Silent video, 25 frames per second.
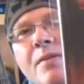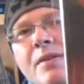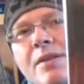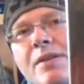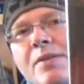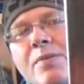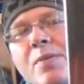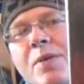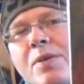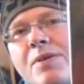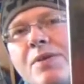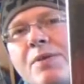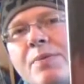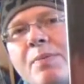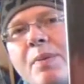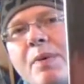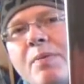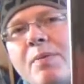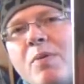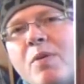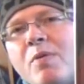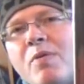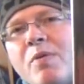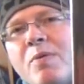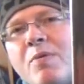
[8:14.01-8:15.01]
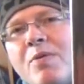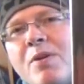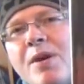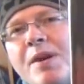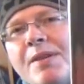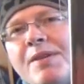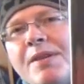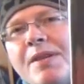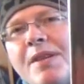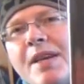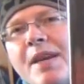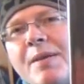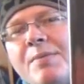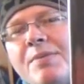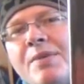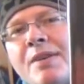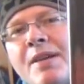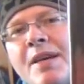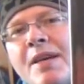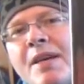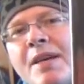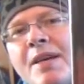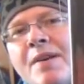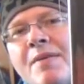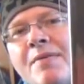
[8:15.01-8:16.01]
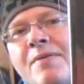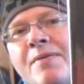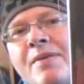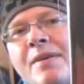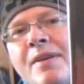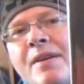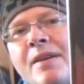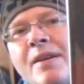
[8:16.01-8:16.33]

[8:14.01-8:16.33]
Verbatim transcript: This one's a bit more of a pricey game to have.